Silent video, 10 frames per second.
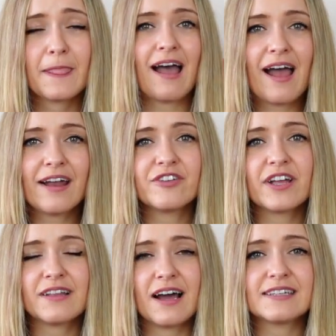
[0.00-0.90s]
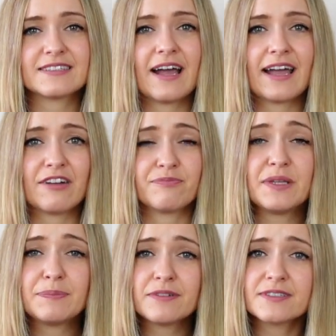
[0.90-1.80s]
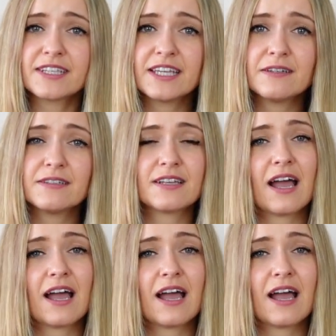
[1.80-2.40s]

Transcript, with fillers: I realized I have people skills,